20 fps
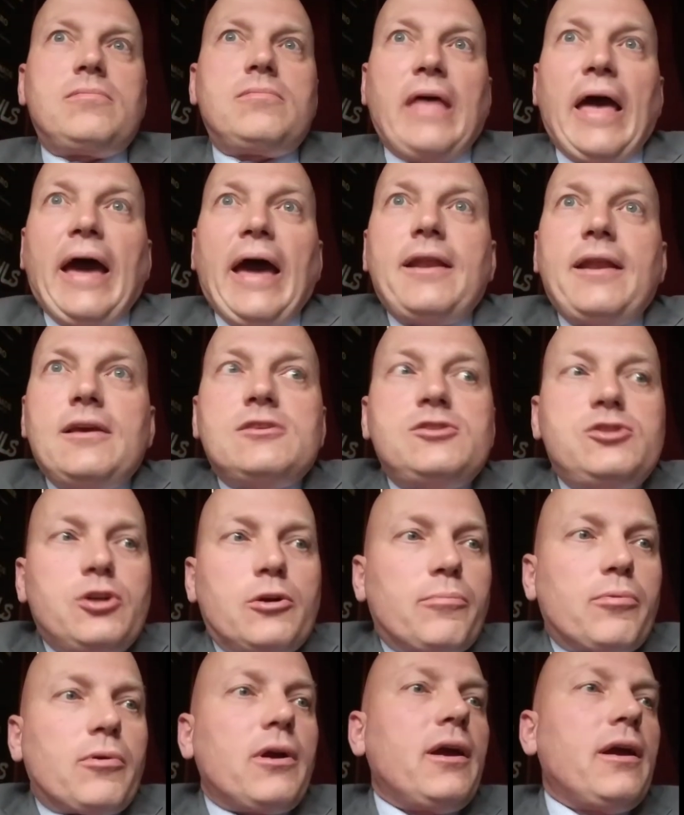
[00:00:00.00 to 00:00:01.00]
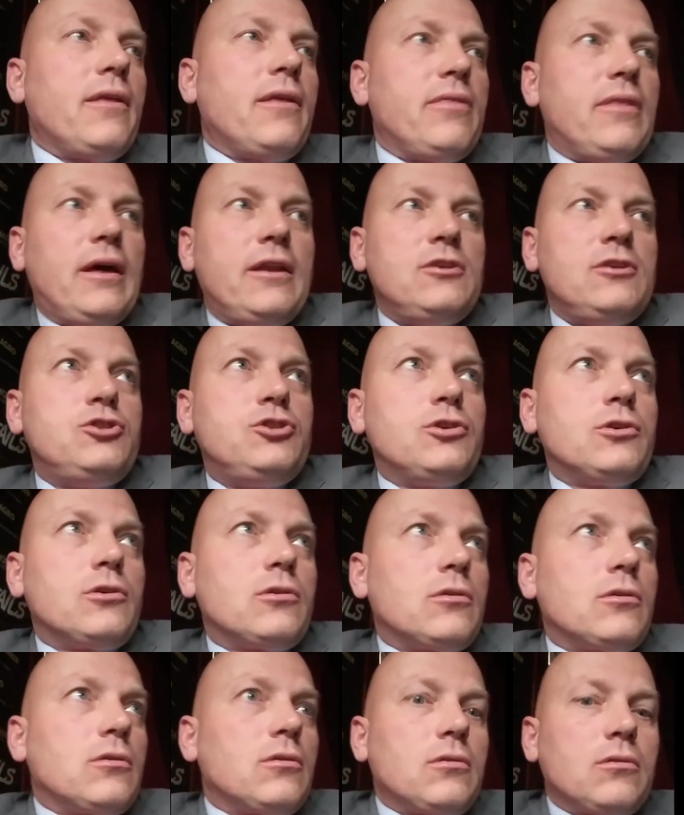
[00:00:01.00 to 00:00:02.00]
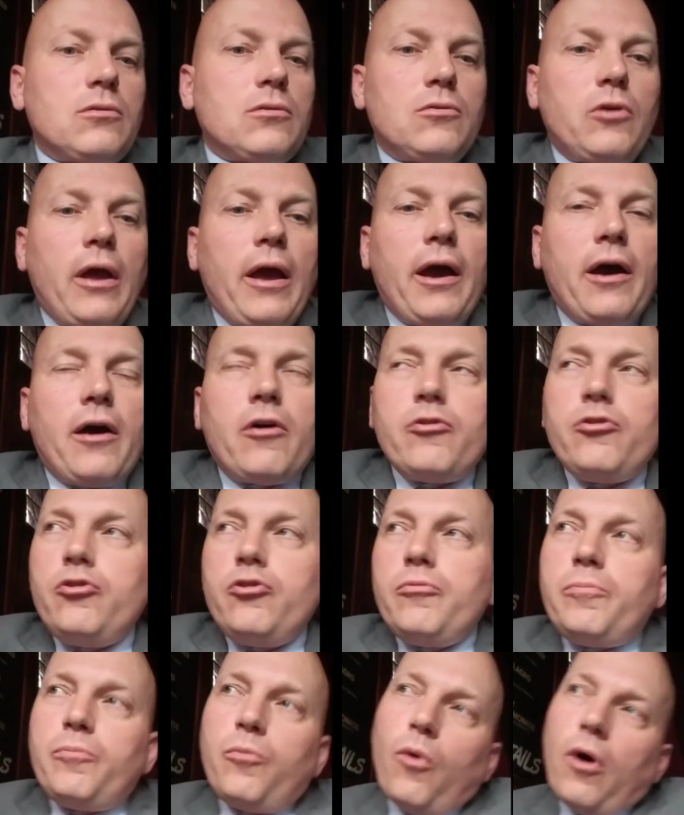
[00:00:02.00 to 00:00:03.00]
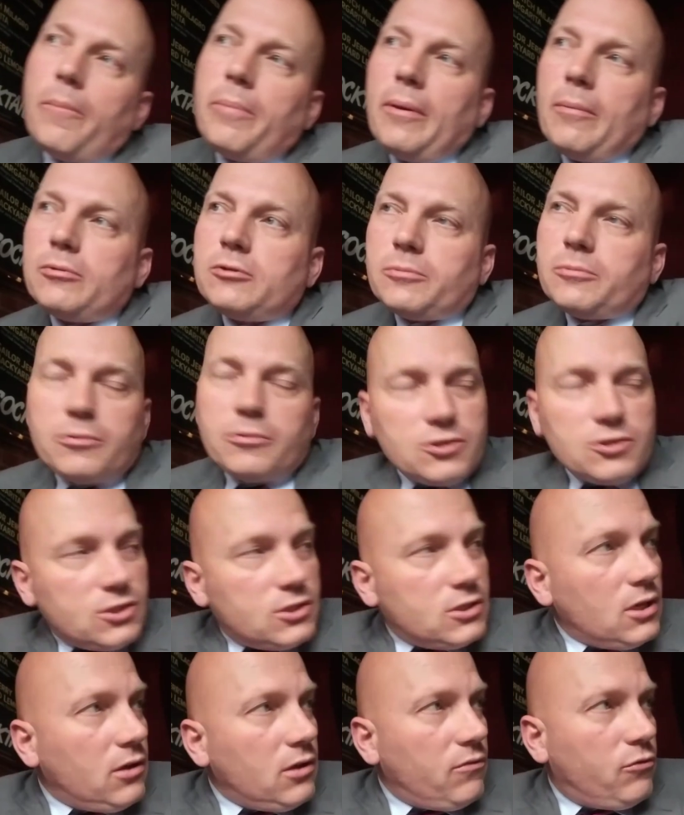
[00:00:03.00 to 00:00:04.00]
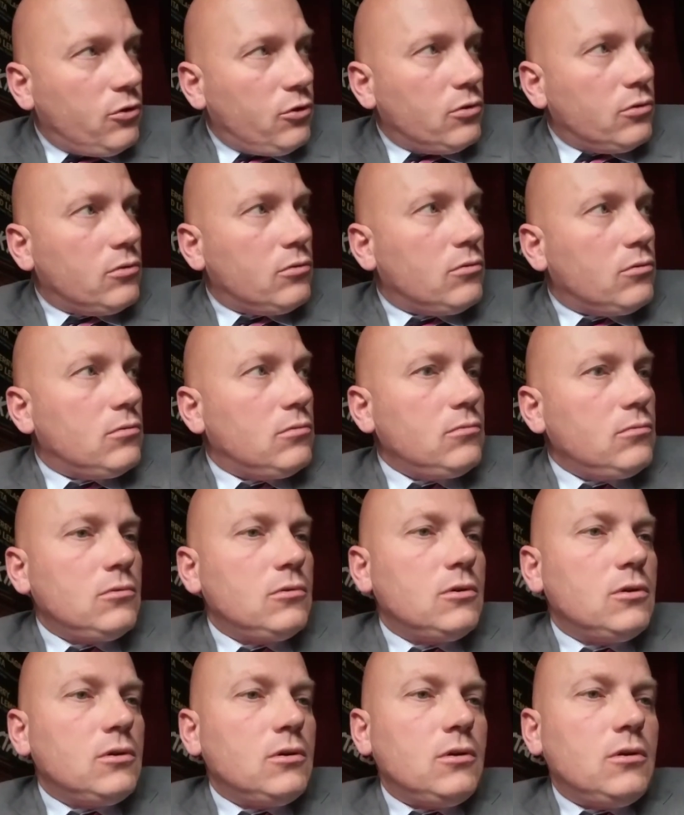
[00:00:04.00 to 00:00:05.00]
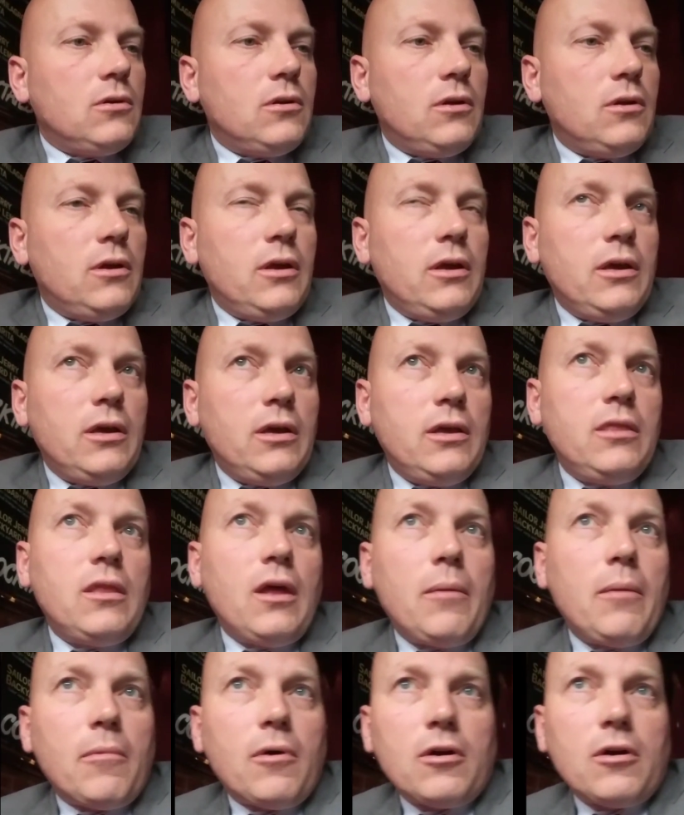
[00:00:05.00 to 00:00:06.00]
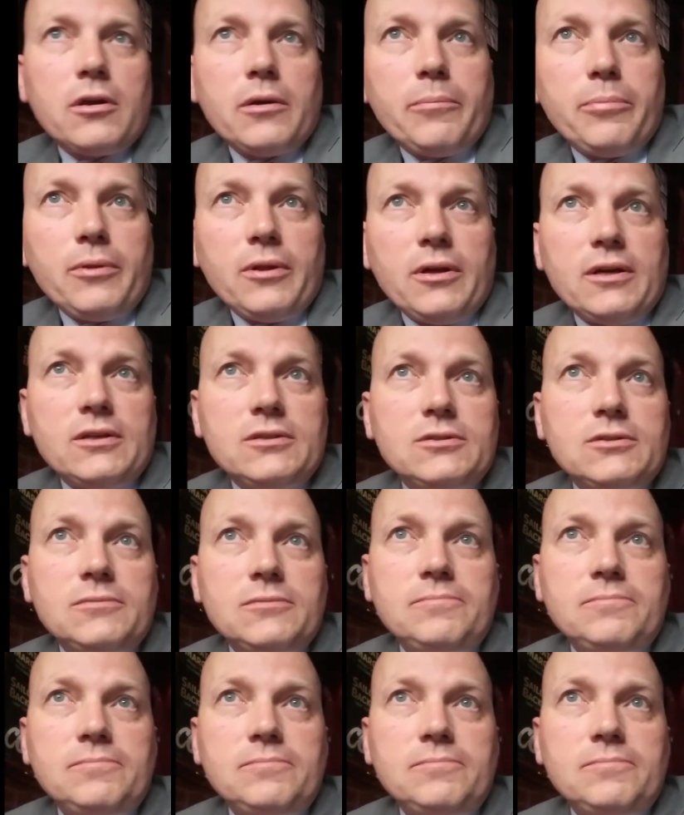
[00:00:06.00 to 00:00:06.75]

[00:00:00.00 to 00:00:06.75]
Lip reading: That is your brand. That is how you want people to perceive you in that marketplace.